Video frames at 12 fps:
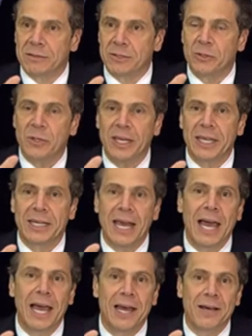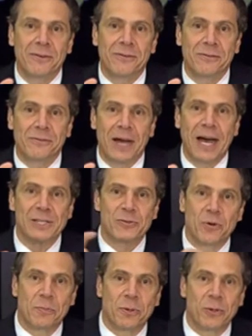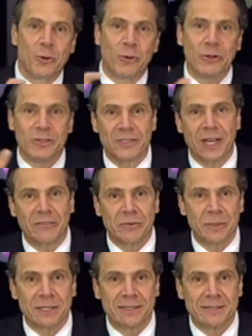You can't have entrepreneurial government.